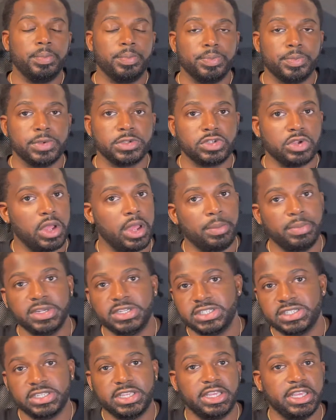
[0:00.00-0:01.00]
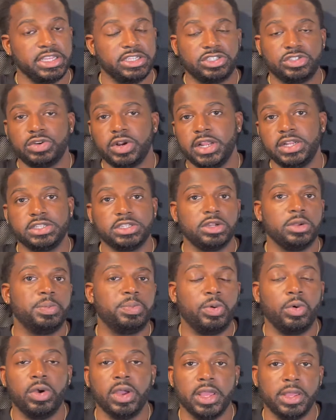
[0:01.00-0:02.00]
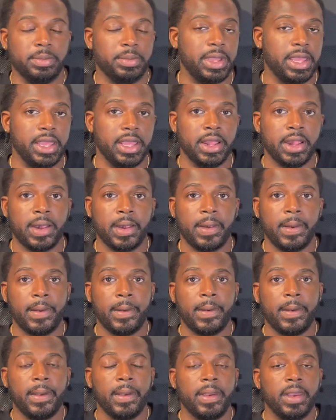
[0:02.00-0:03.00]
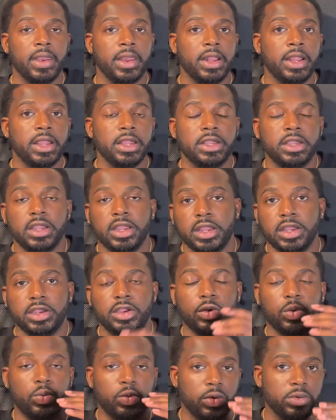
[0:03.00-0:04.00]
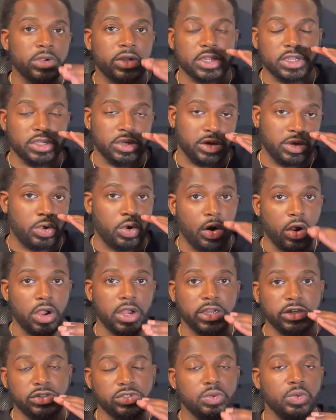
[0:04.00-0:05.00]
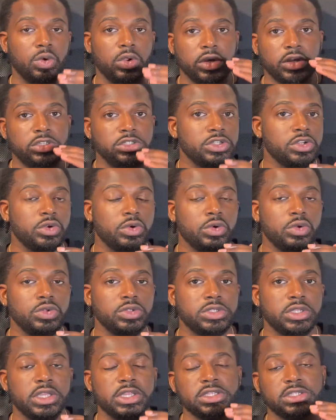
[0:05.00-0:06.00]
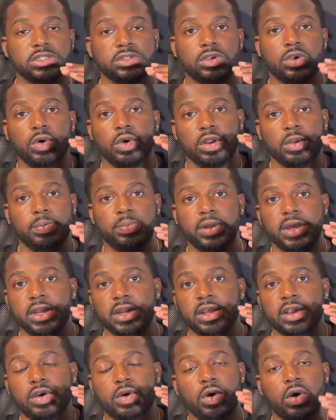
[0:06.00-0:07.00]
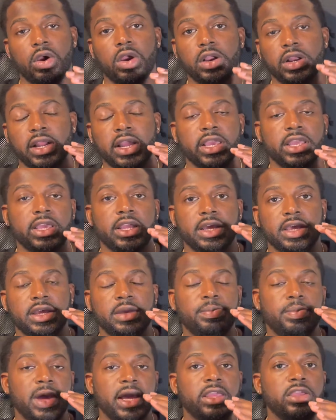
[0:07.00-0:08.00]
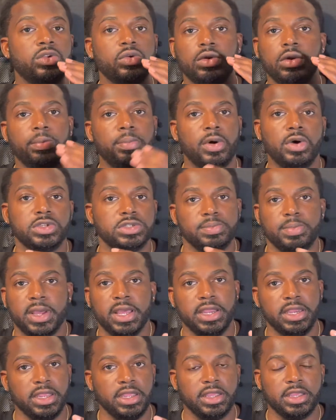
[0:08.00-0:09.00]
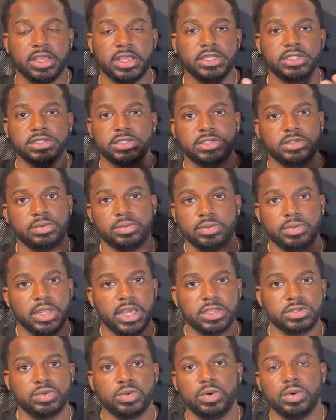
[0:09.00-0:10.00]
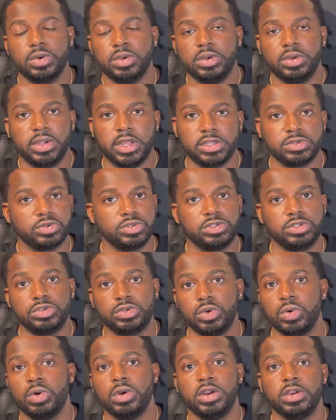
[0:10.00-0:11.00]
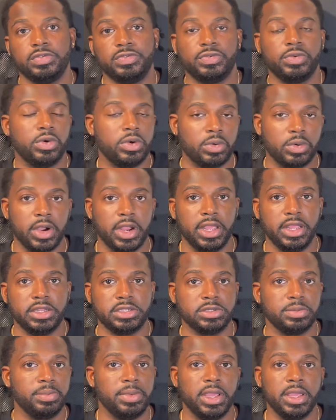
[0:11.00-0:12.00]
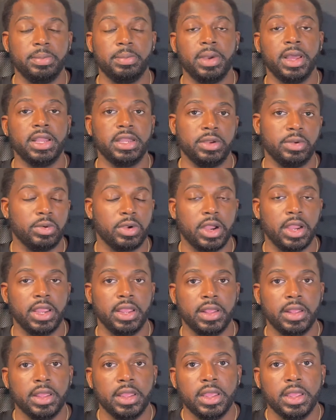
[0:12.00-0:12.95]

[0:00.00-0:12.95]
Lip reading: So I'm gonna just get straight to the point, man. The car that you want to choose is gonna be the car that can make you the most money, because that's what you're doing it for, right? To make money, right?